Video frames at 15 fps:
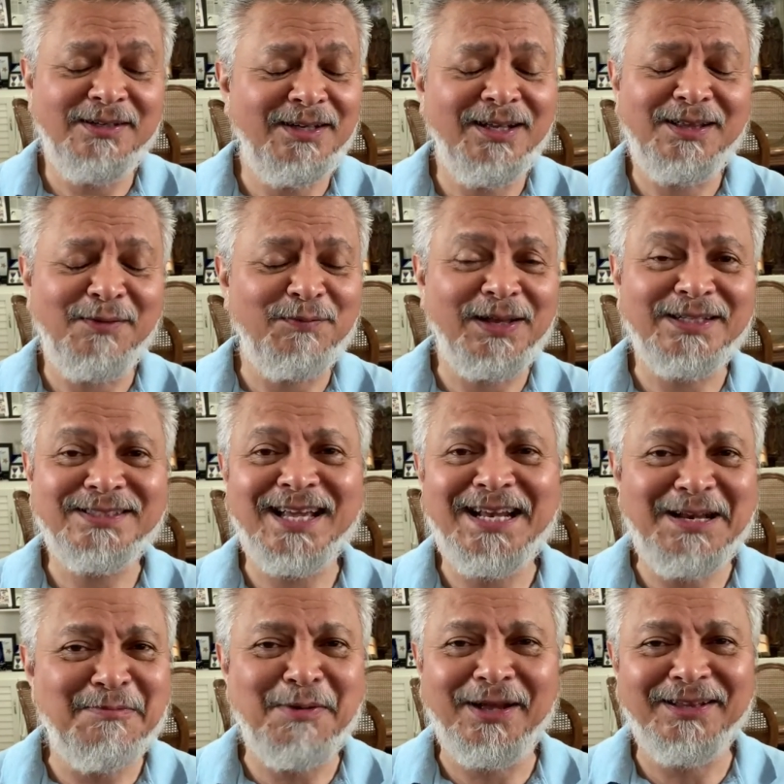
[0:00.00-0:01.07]
It affects
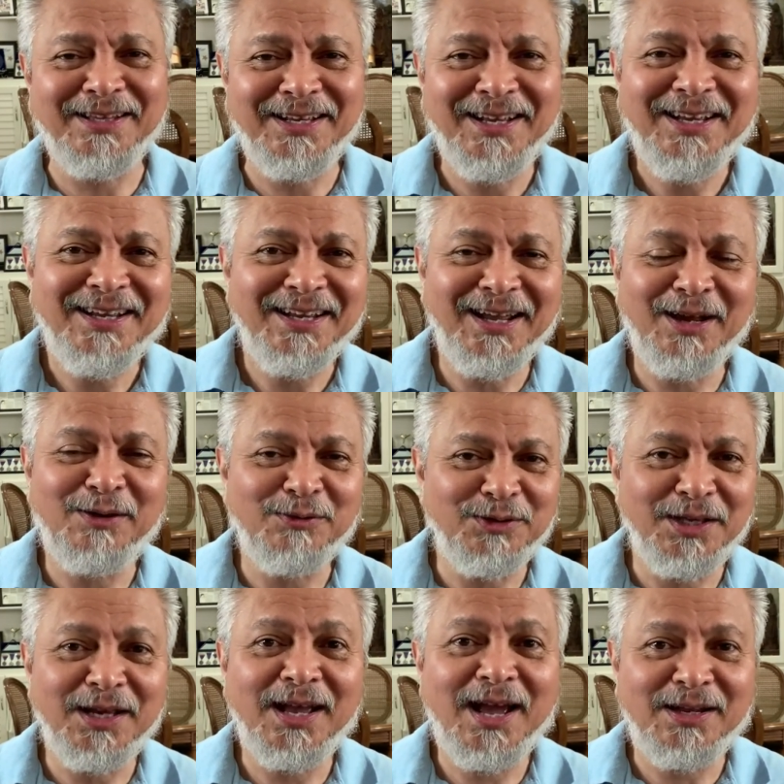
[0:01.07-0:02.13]
anybody,
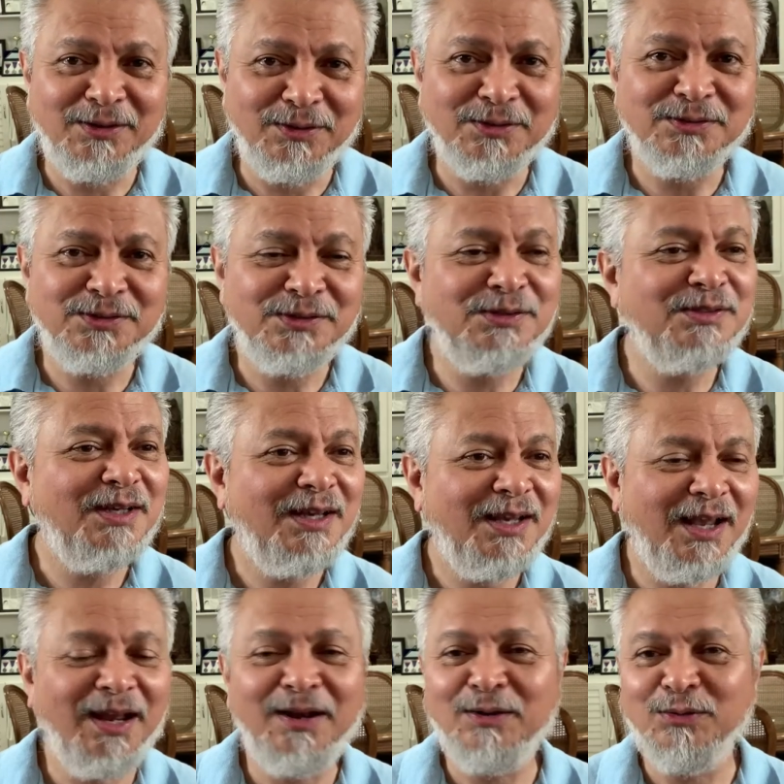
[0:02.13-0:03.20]
including adults,
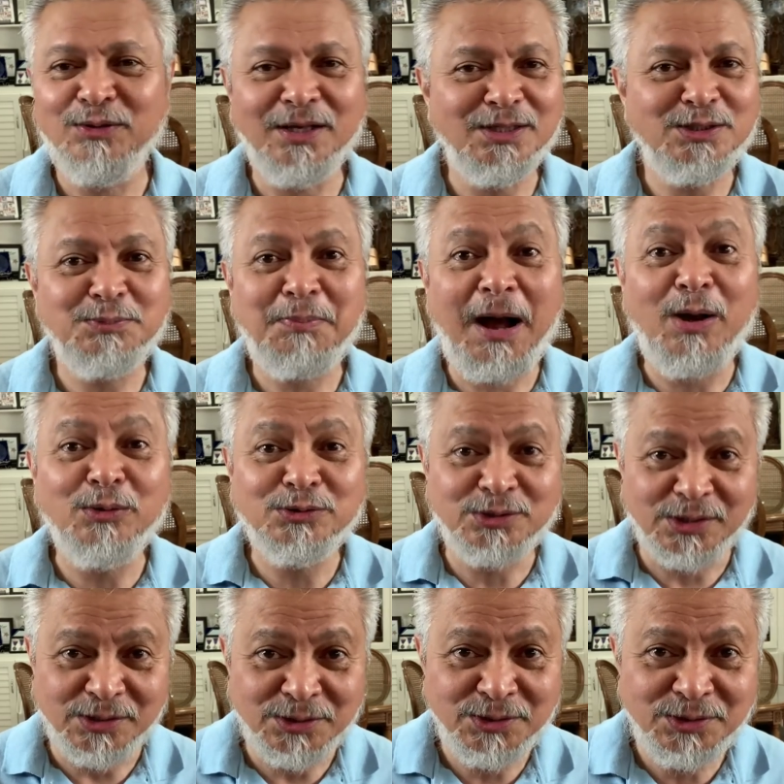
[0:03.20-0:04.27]
including
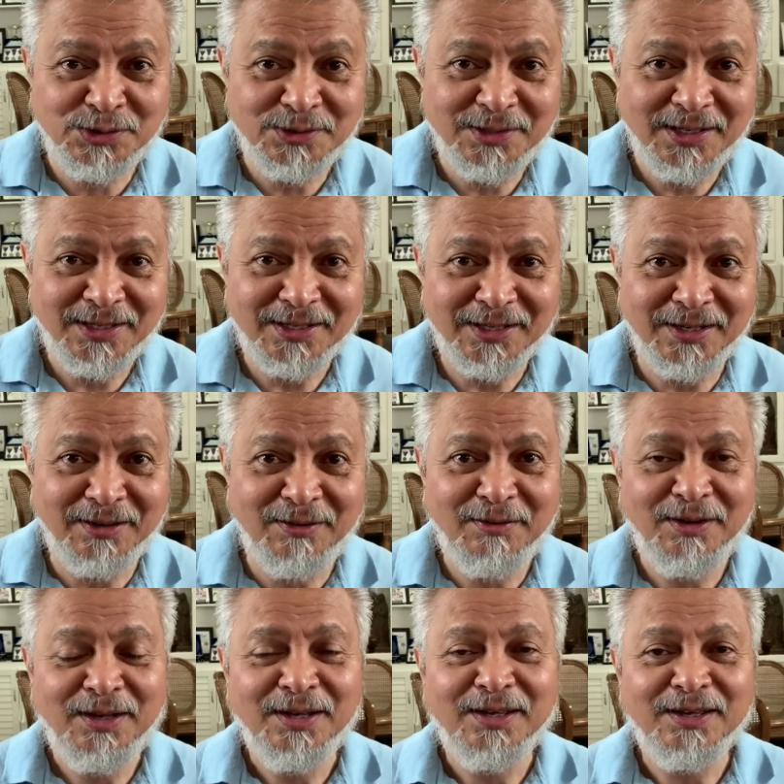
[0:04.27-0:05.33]
spouses. You
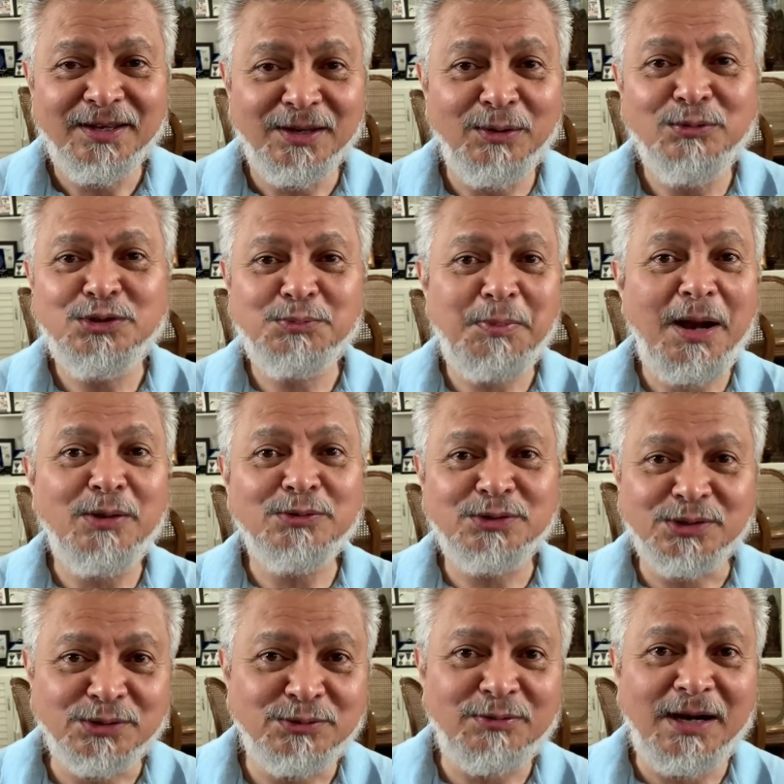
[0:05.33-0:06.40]
know, you
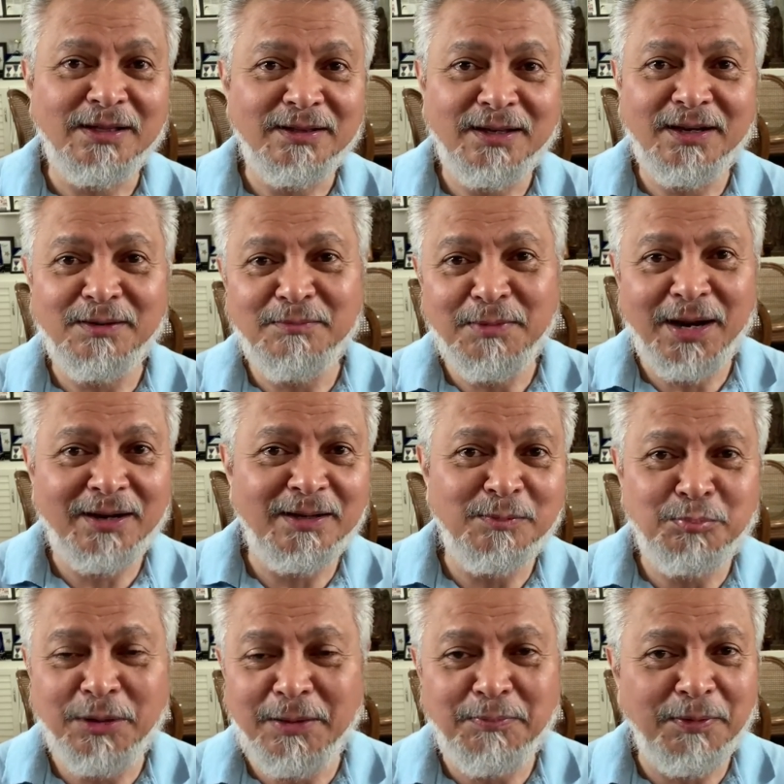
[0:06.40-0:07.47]
spouses right there,
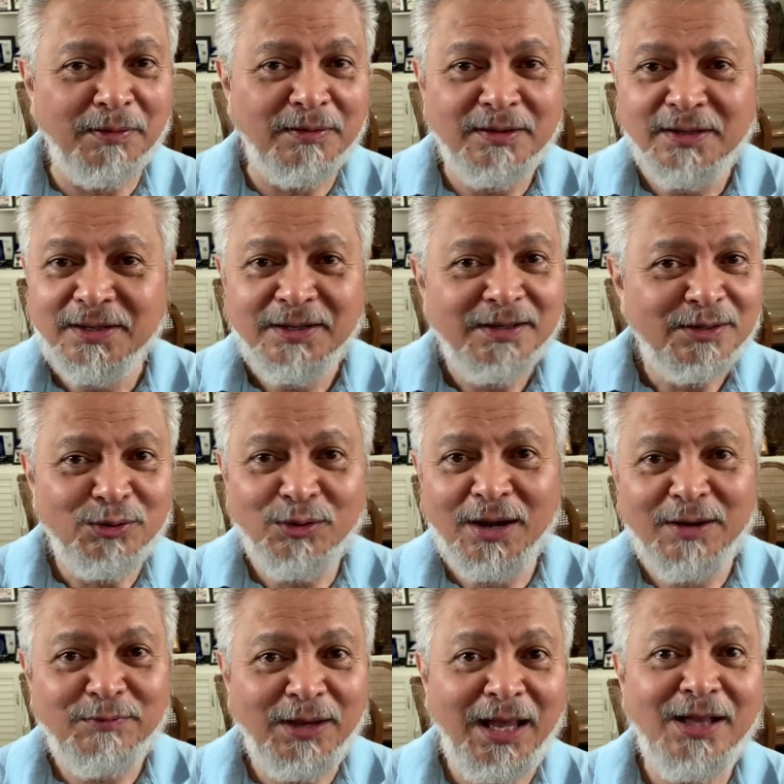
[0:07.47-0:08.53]
married people, you
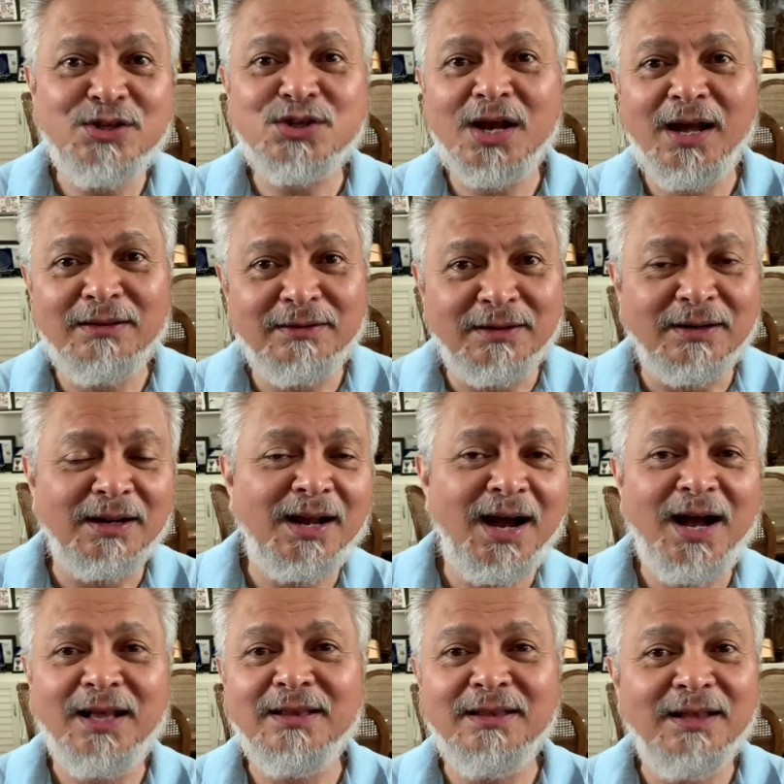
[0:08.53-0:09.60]
have each other.
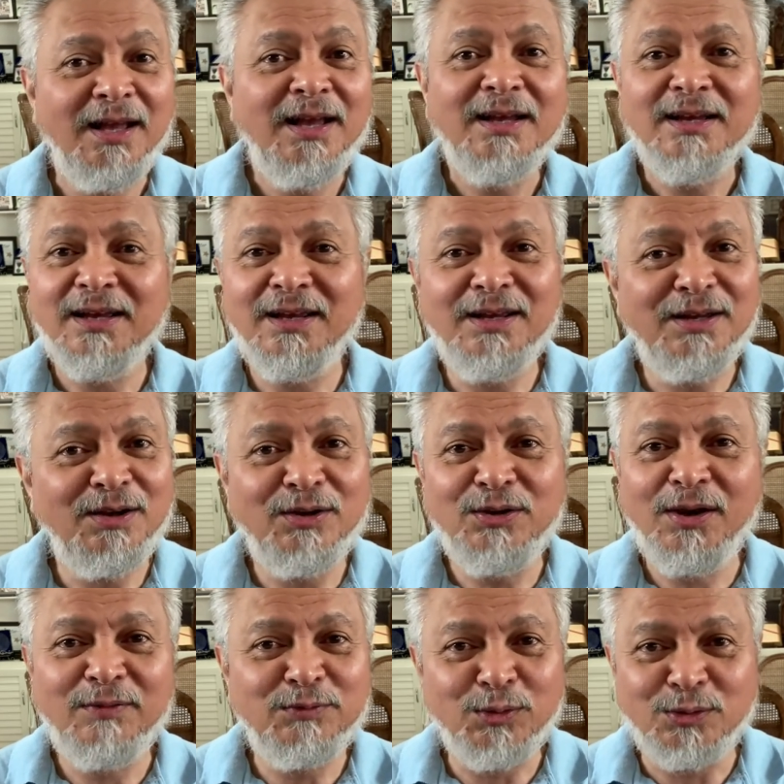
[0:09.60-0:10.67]
God, you know,
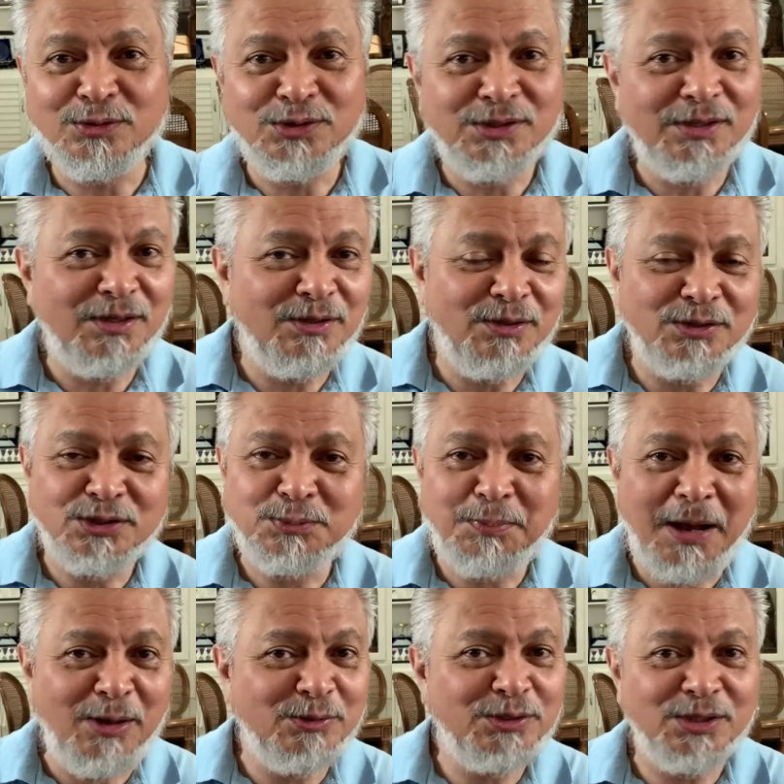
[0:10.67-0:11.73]
you have to consider your
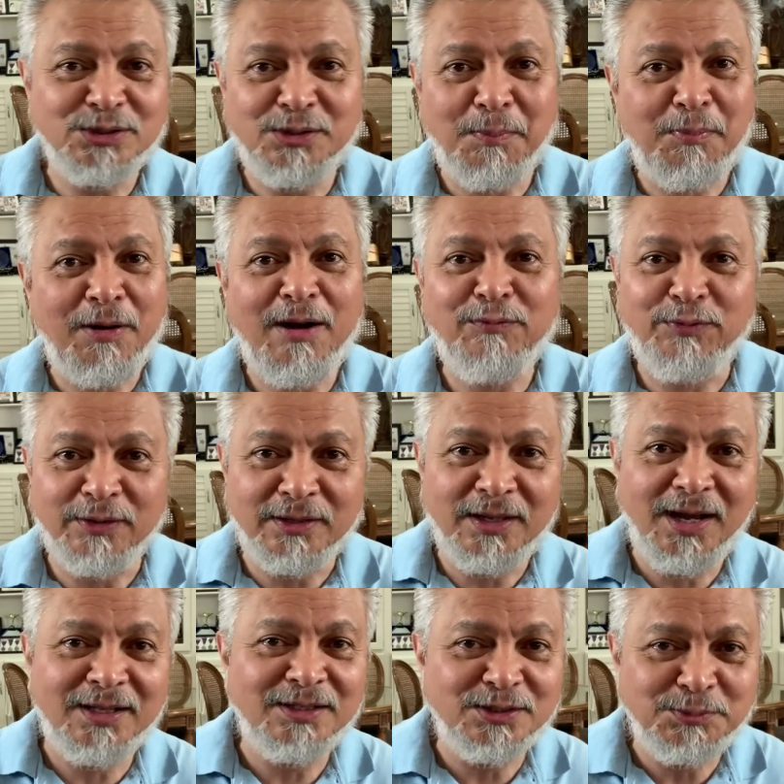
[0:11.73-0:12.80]
spouse as the prophet
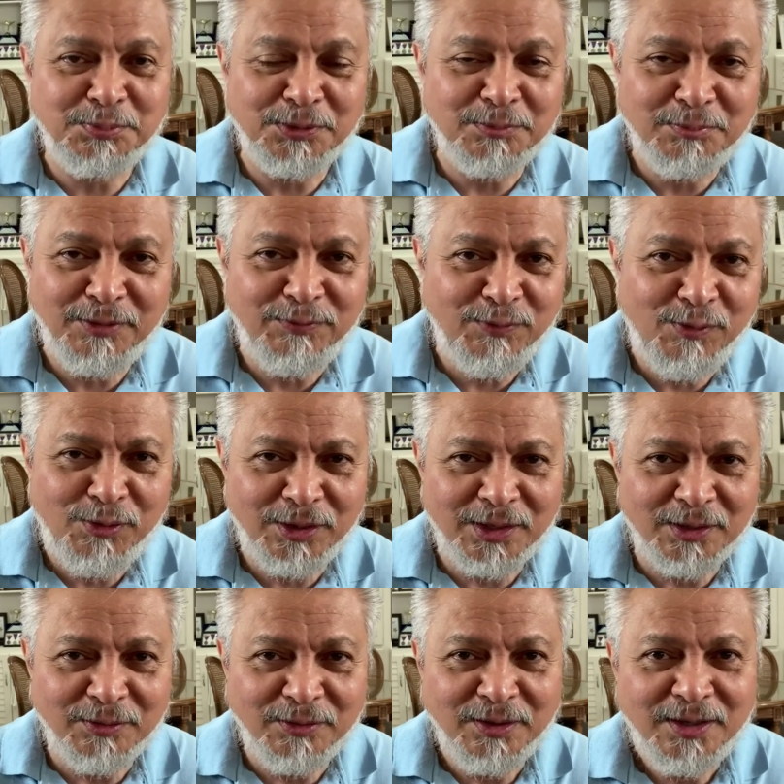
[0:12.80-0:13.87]
God has put before
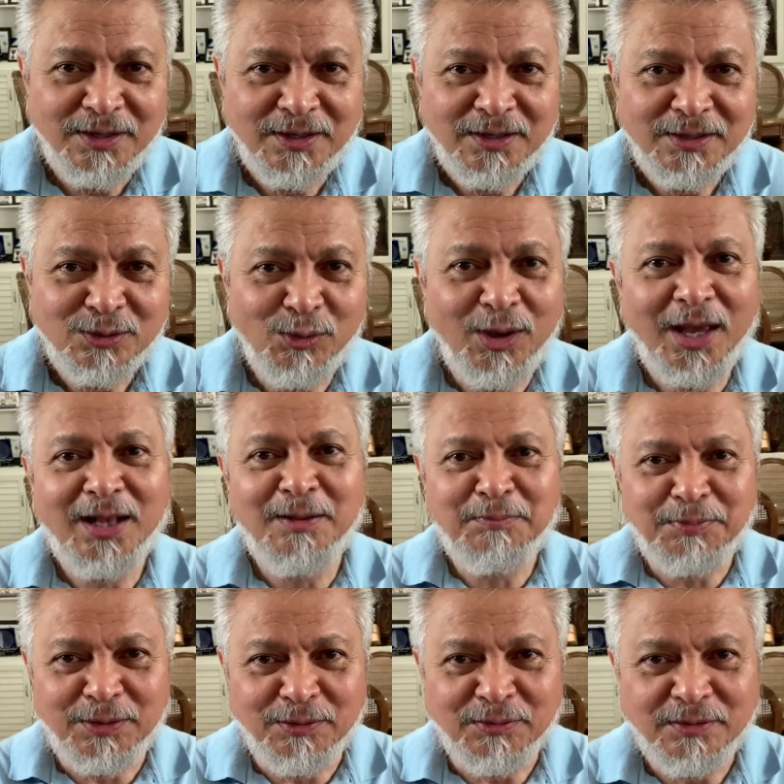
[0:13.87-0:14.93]
you to
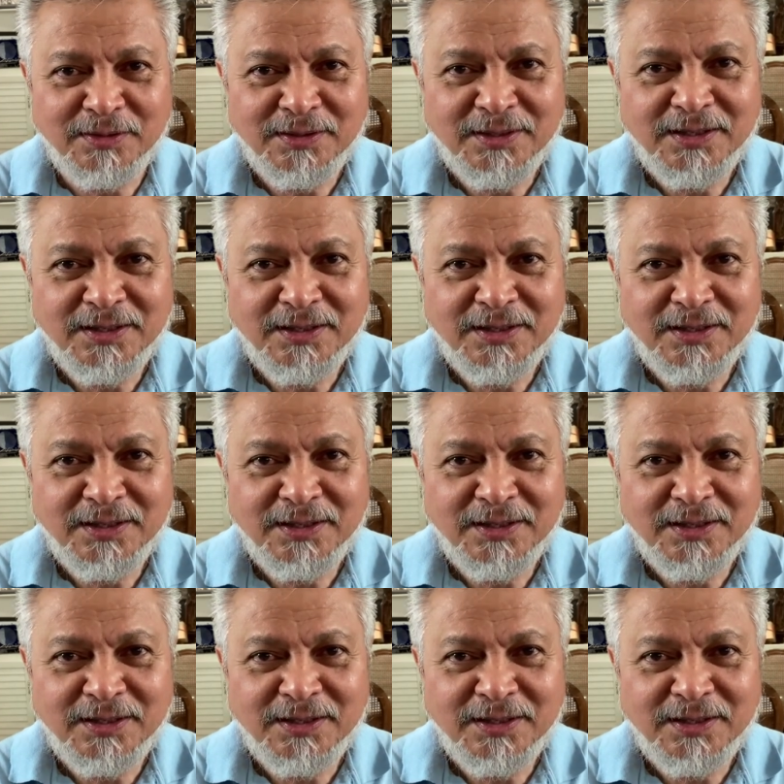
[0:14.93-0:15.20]
help you